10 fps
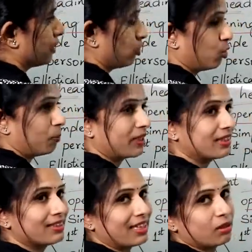with an
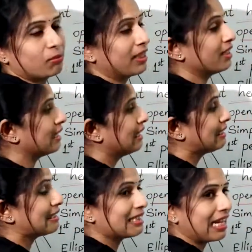opening statement
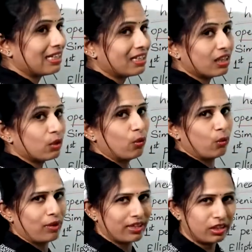stating
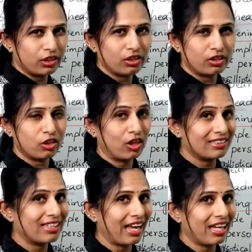whether your
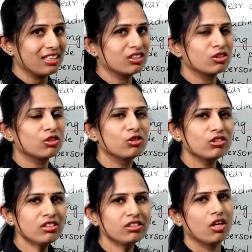day is
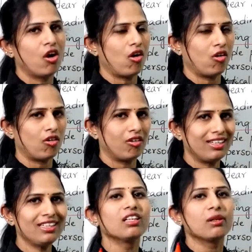good
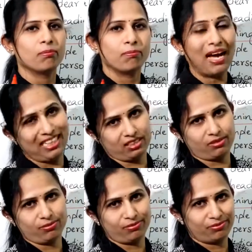or bad.
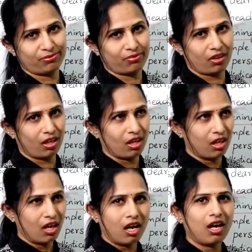
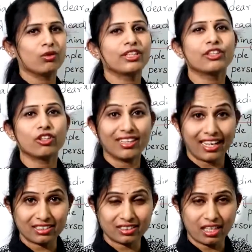How did your
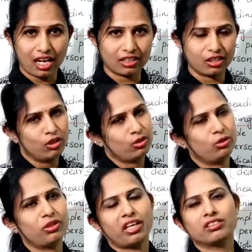day start?
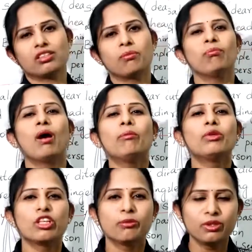Today is a
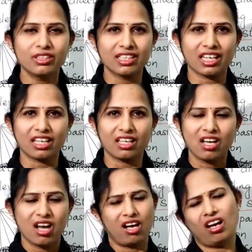memorable day.
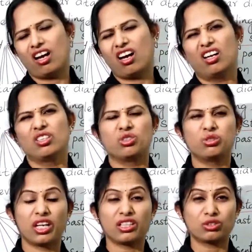
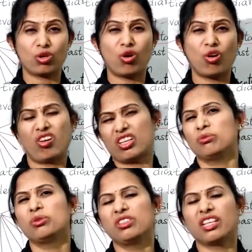Today is a
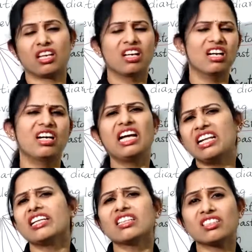horrible day. A
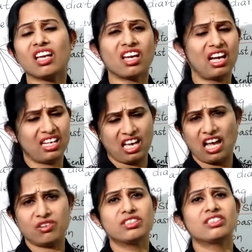hellic day I
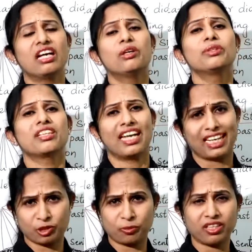haven't ever
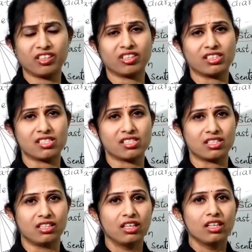experienced.
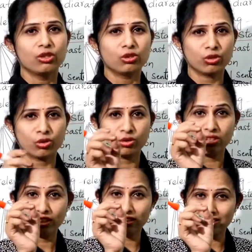So
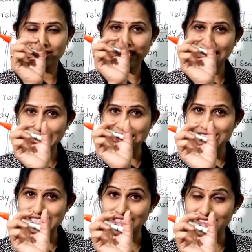the single
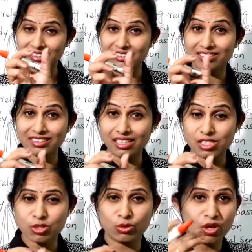sentence
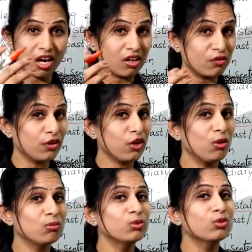tells you how
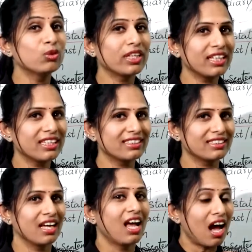your mood
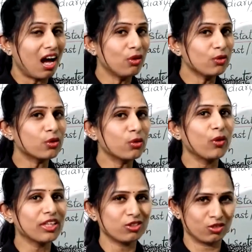is, how you're
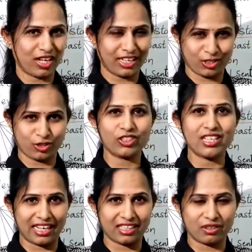going to write your
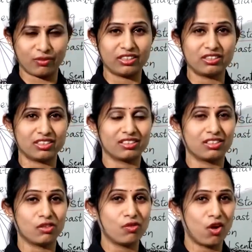diary, whether it's
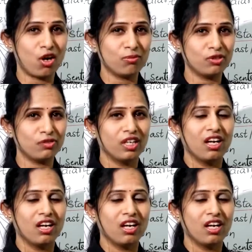in the form of,